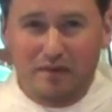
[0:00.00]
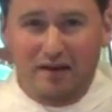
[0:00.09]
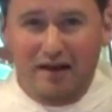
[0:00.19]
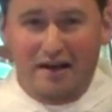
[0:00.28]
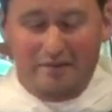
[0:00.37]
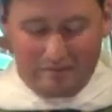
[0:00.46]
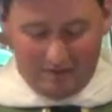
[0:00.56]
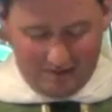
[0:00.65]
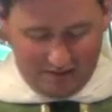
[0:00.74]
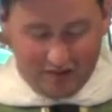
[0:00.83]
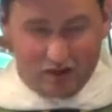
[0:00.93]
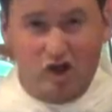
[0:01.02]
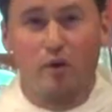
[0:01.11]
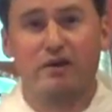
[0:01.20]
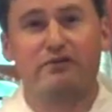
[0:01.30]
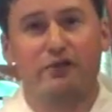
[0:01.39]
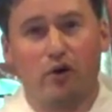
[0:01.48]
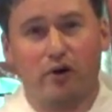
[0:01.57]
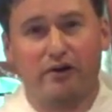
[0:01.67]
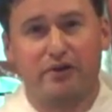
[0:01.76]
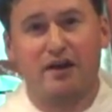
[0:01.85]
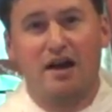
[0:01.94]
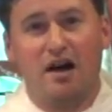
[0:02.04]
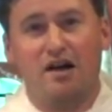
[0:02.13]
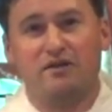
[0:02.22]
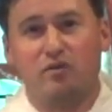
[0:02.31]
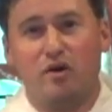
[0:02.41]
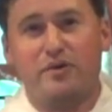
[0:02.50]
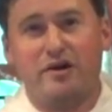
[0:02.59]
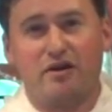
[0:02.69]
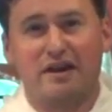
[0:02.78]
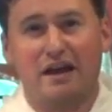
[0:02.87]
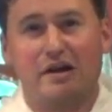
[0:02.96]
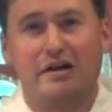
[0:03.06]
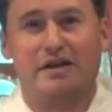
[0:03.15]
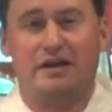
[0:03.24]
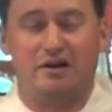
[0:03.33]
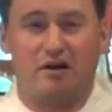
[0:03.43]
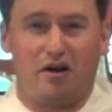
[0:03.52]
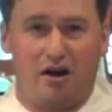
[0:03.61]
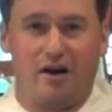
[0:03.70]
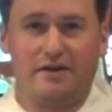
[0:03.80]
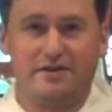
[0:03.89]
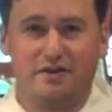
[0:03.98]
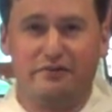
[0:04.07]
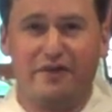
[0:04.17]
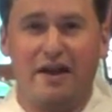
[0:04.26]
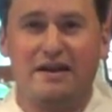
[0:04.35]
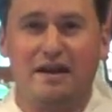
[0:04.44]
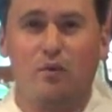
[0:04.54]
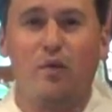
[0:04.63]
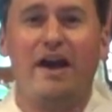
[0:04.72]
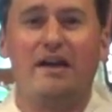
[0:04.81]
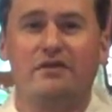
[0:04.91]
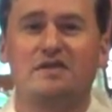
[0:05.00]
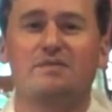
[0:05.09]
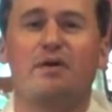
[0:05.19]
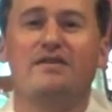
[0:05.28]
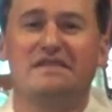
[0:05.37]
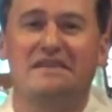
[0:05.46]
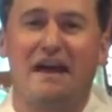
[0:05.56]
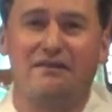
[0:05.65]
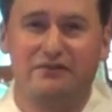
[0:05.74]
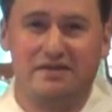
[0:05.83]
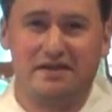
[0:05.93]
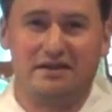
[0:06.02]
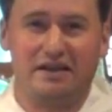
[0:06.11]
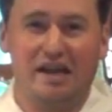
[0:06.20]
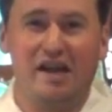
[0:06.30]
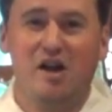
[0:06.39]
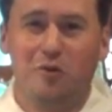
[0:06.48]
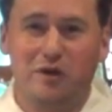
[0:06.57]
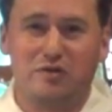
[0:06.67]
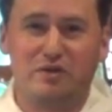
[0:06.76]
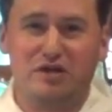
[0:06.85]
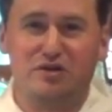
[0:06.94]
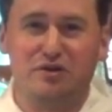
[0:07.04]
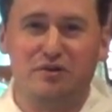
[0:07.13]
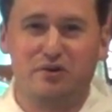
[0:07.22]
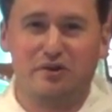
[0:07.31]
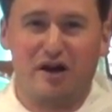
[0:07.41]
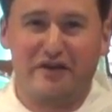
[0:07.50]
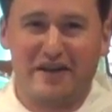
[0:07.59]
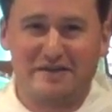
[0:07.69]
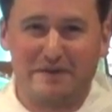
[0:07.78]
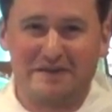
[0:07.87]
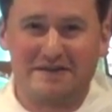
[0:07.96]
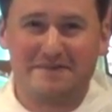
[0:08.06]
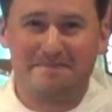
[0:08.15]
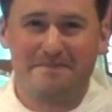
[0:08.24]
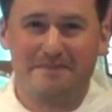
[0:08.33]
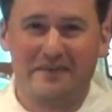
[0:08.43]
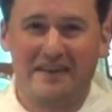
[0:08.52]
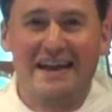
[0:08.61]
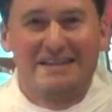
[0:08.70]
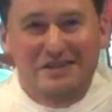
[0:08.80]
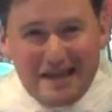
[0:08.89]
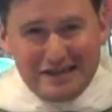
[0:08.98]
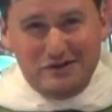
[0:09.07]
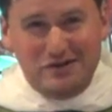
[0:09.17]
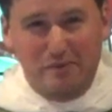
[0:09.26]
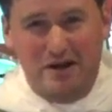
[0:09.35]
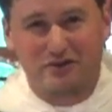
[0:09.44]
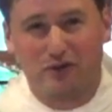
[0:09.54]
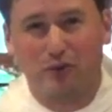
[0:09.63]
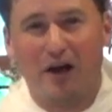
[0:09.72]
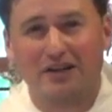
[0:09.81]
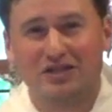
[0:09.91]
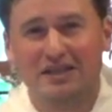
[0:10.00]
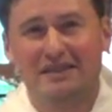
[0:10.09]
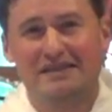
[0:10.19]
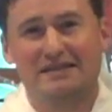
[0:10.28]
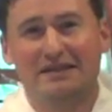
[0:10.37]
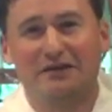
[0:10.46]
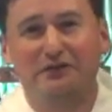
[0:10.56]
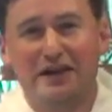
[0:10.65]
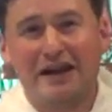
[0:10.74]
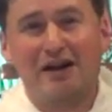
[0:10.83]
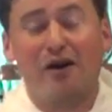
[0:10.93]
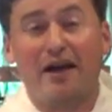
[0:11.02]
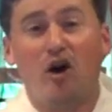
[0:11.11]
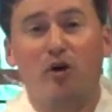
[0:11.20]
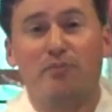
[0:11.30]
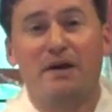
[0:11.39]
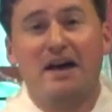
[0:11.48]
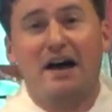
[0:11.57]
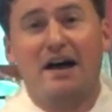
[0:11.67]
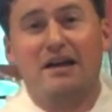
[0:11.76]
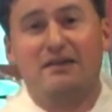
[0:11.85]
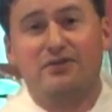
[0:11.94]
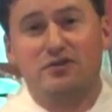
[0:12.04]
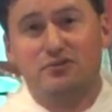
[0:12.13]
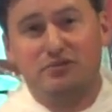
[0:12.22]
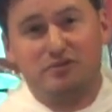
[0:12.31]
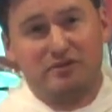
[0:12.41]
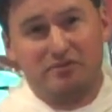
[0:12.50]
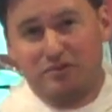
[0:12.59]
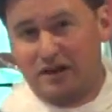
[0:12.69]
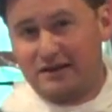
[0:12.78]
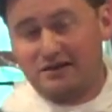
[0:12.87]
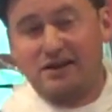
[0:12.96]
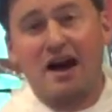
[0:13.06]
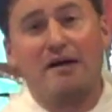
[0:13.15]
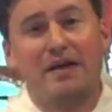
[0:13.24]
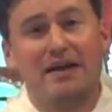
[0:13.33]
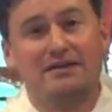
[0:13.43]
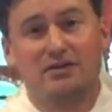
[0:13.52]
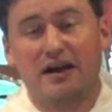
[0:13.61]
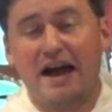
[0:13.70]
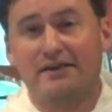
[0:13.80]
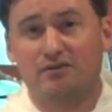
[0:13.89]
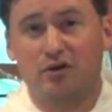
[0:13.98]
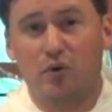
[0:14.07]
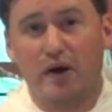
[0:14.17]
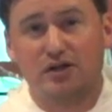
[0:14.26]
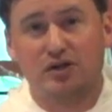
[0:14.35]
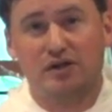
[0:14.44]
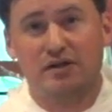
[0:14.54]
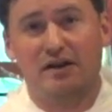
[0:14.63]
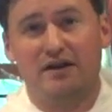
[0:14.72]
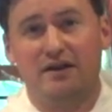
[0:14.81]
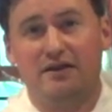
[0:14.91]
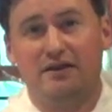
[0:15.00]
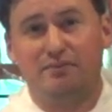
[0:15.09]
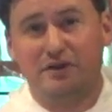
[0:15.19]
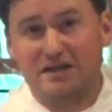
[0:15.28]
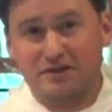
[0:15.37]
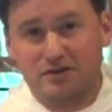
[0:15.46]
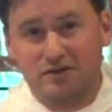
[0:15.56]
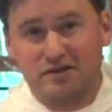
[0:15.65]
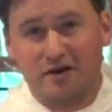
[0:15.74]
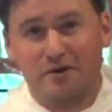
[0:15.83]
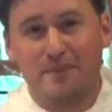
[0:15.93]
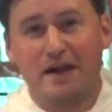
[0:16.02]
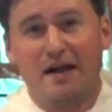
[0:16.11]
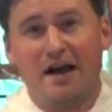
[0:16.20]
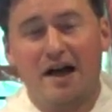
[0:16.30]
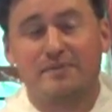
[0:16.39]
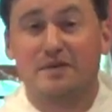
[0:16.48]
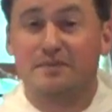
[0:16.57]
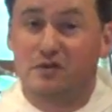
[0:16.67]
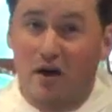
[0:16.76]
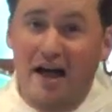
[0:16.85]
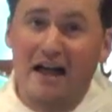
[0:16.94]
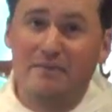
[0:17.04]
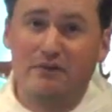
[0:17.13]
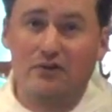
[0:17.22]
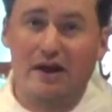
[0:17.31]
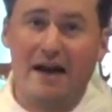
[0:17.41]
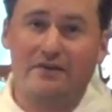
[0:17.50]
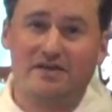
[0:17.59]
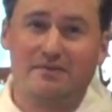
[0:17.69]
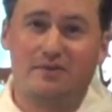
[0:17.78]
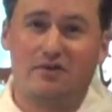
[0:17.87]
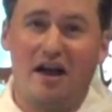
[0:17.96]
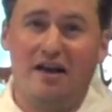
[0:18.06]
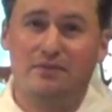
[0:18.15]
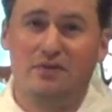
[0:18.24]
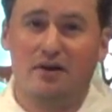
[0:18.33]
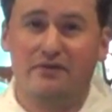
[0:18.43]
um, showing forth of what we are carrying in our hearts, you know, finding a way of expressing that physically, which we do through our vestments. So thank you so much for watching this little video. I hope uh, if you would like to comment or ask a question, uh, please do so. Um, subscribe if you haven't subscribed to our